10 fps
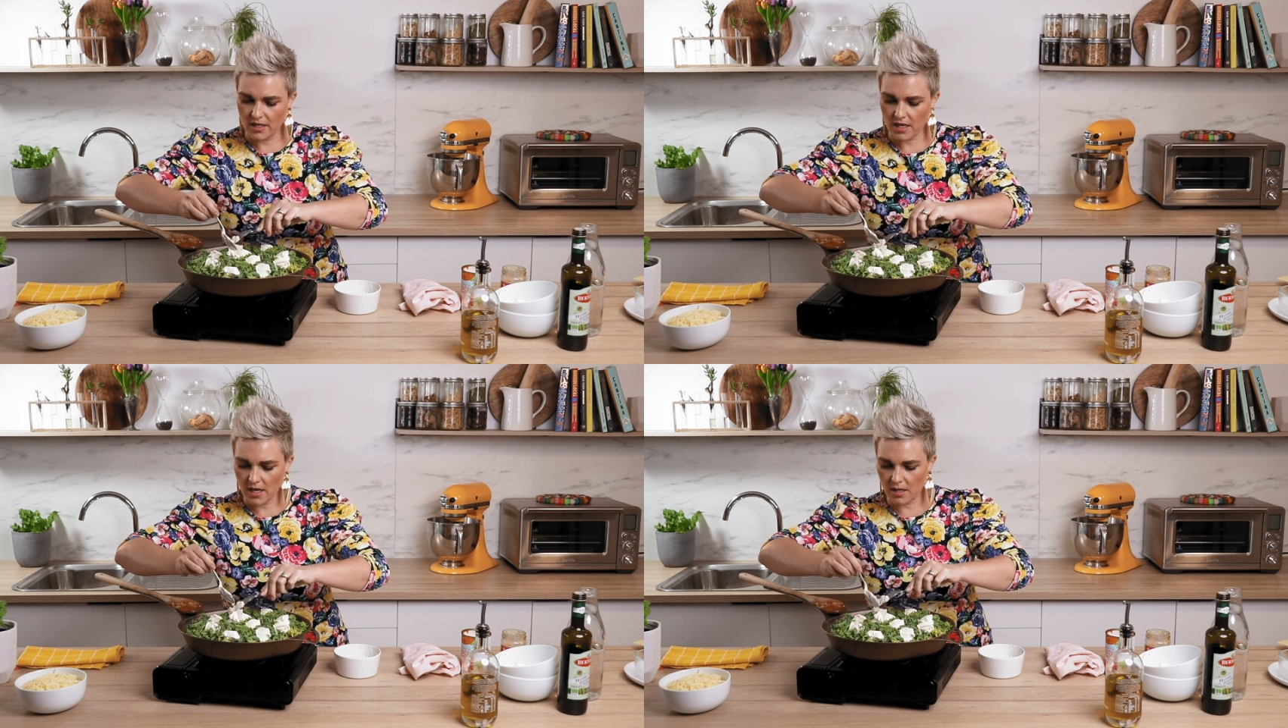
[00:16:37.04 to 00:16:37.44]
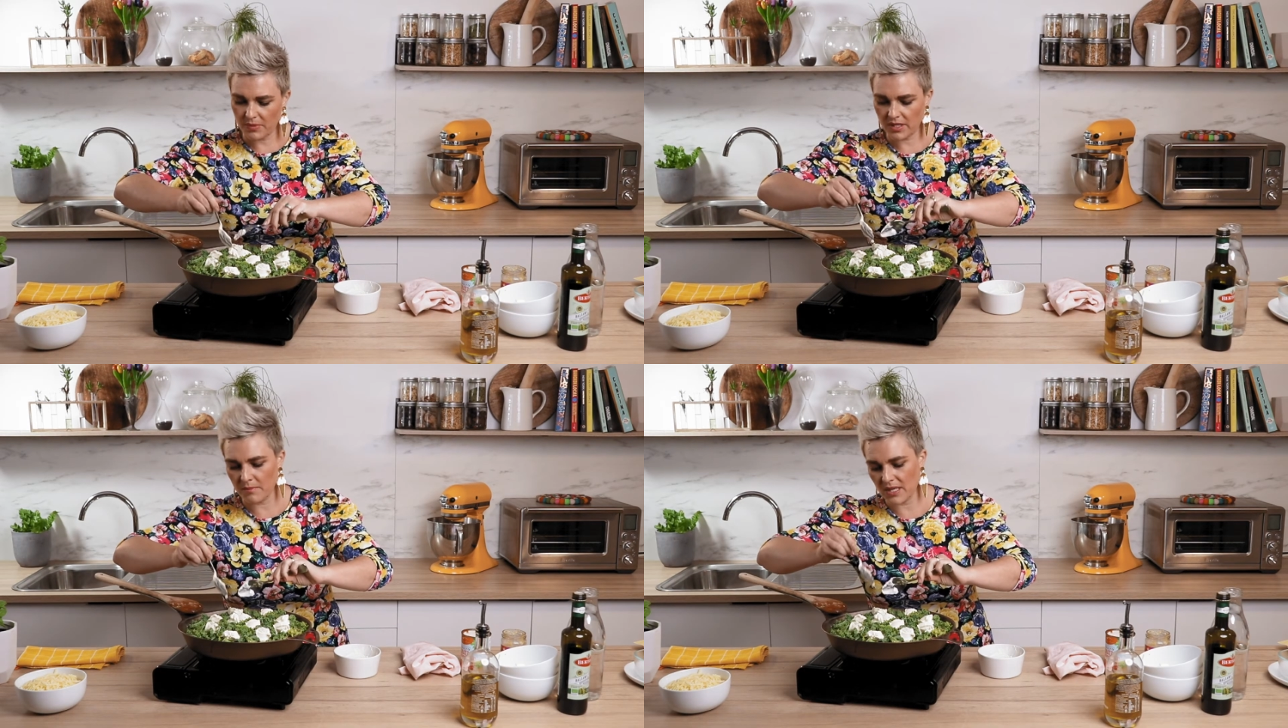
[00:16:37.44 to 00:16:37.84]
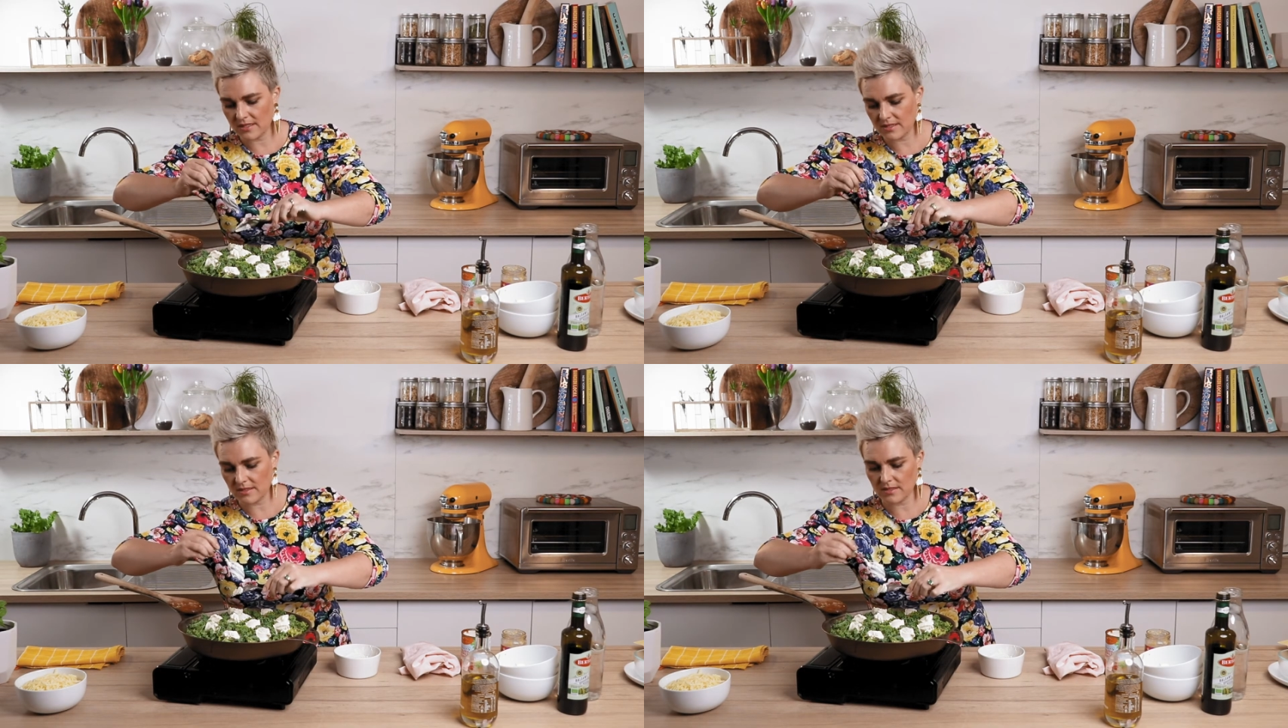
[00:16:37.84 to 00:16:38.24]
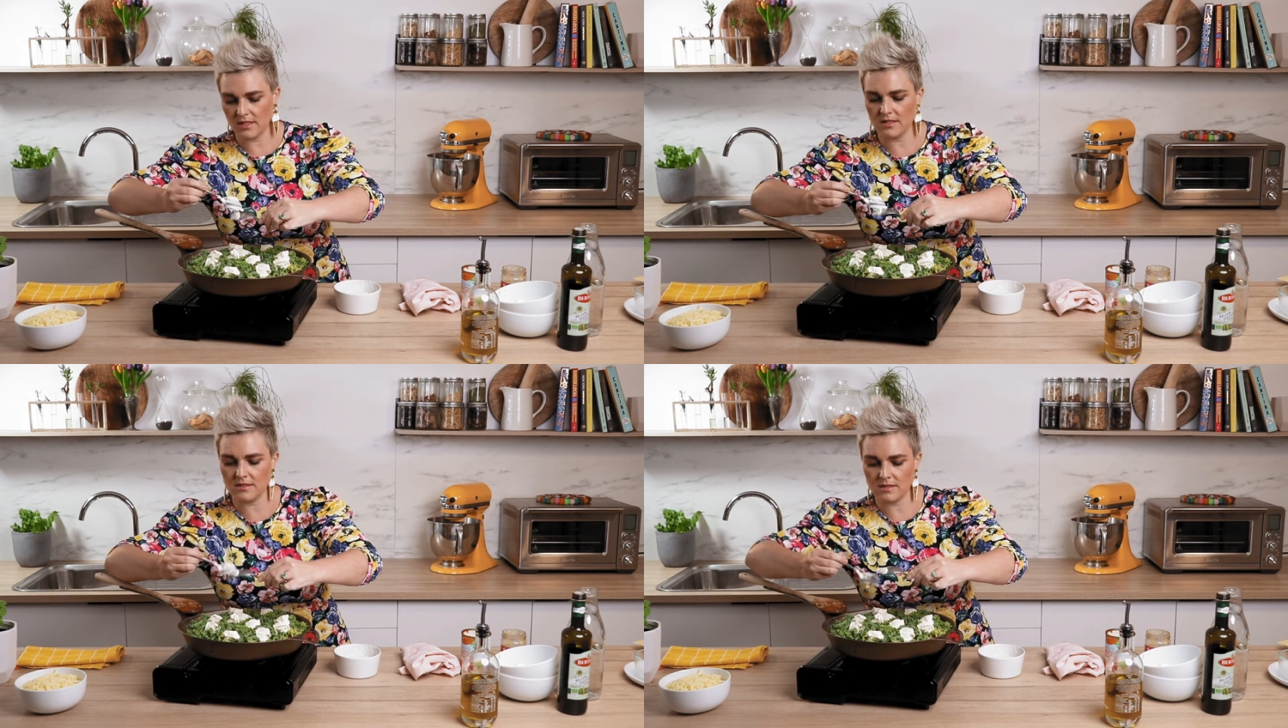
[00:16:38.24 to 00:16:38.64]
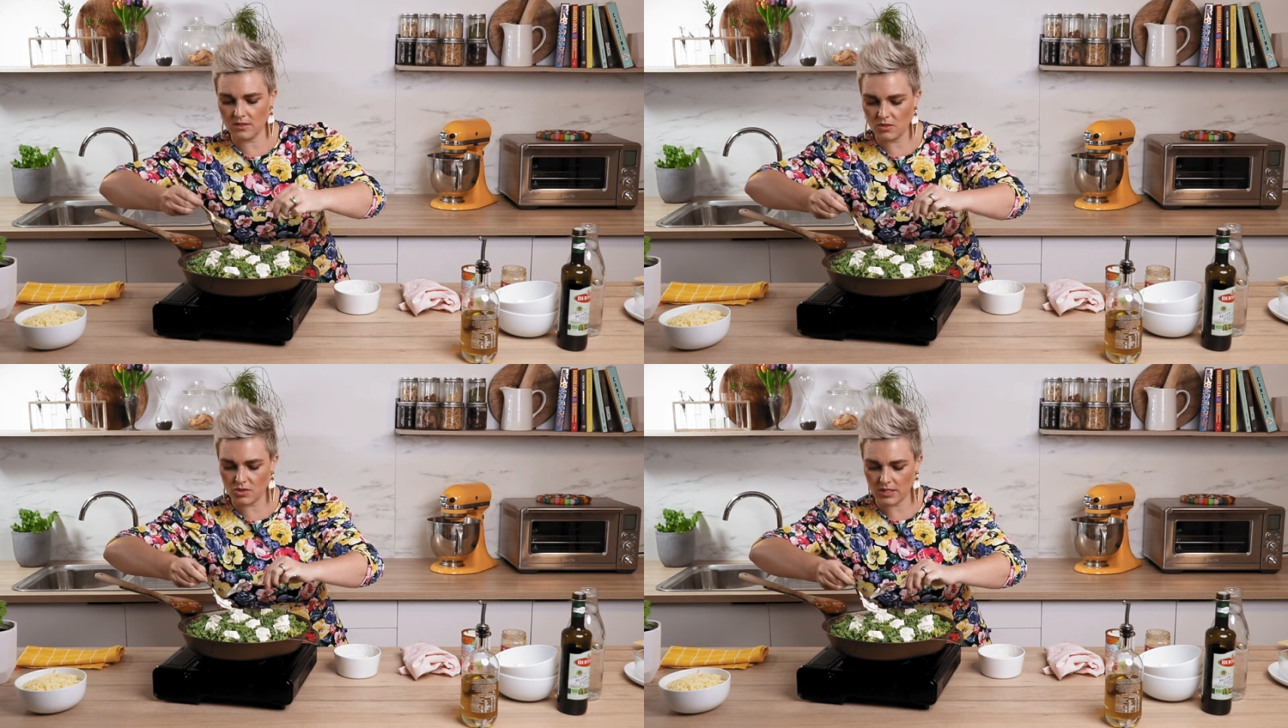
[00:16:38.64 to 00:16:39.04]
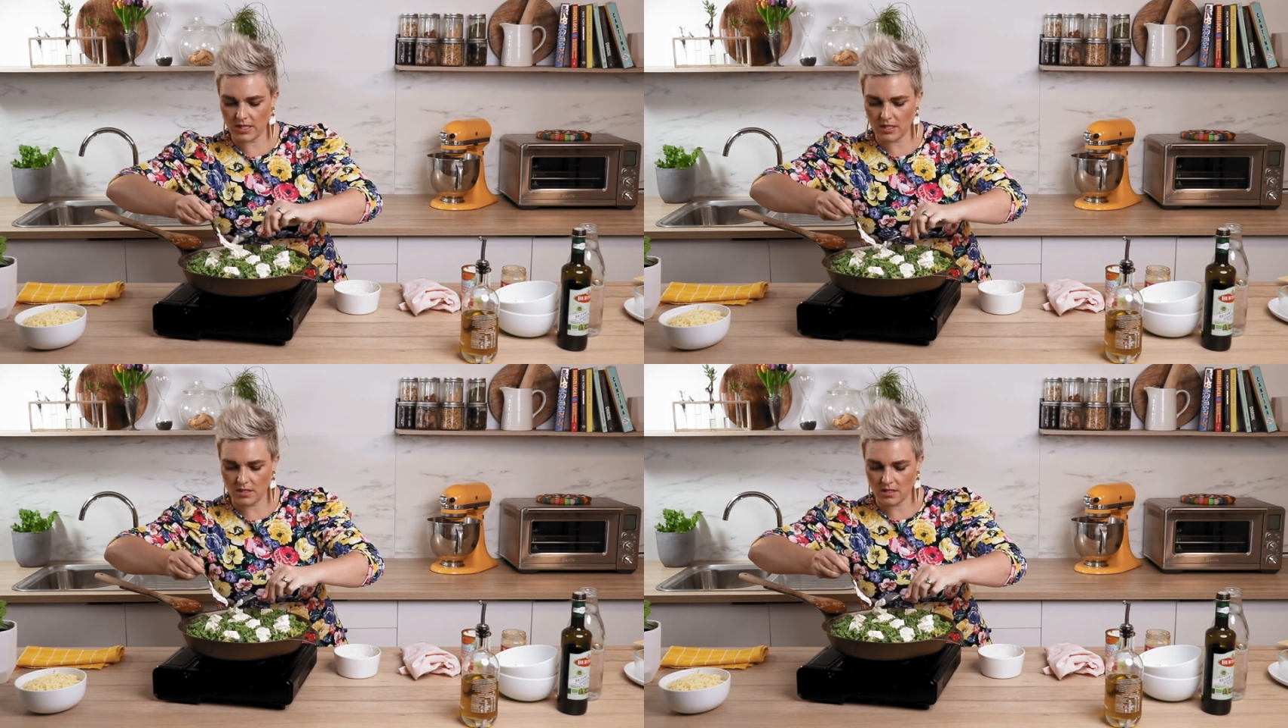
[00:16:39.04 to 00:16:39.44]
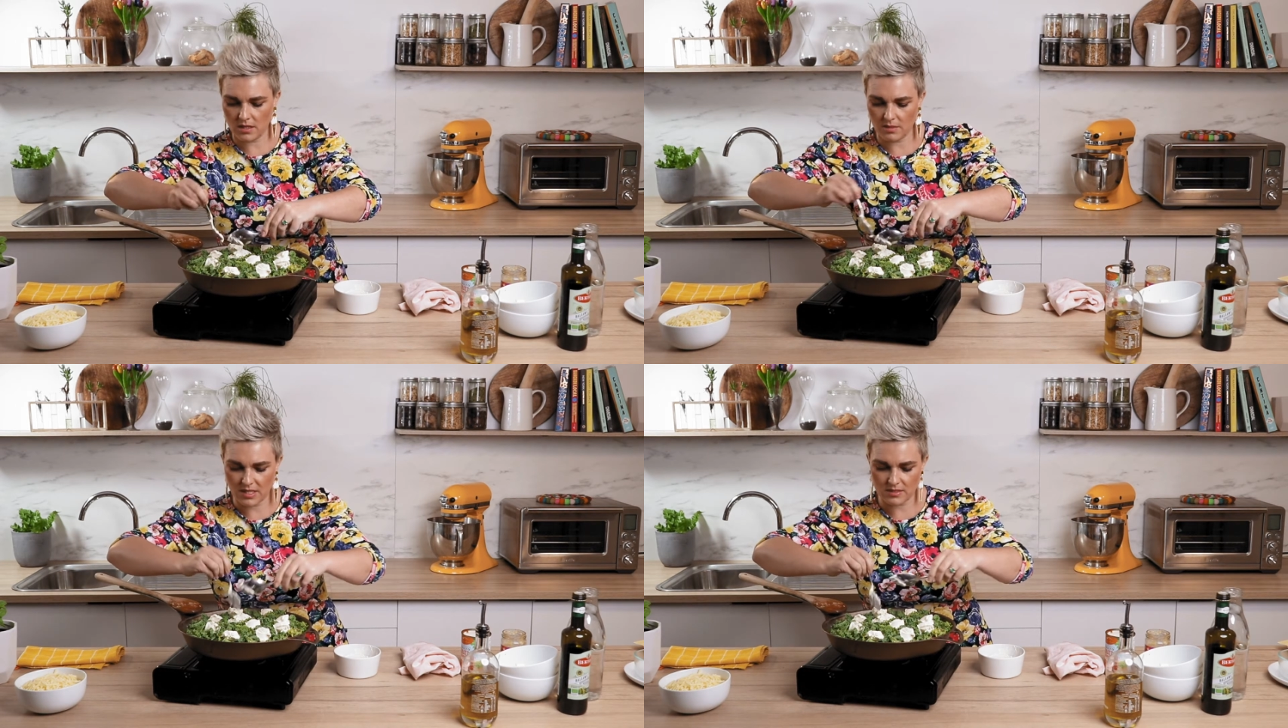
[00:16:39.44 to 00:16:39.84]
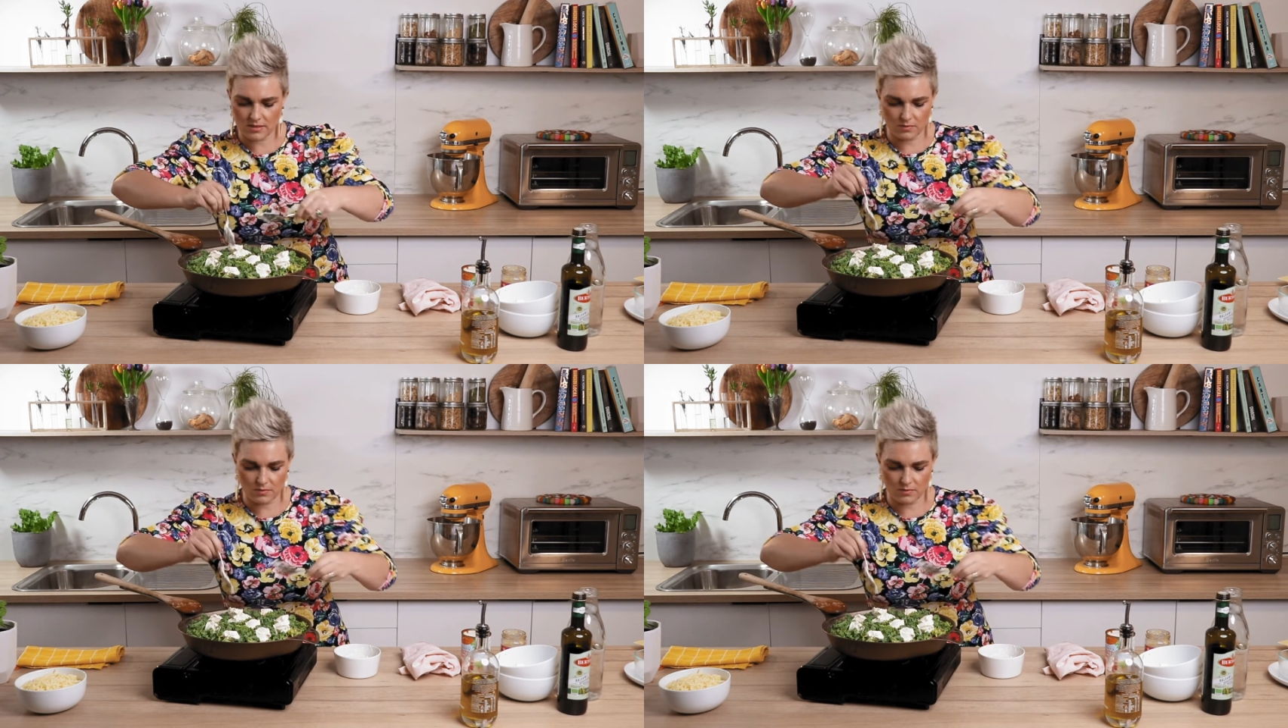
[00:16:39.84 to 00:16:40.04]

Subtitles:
But a mix is usually the best.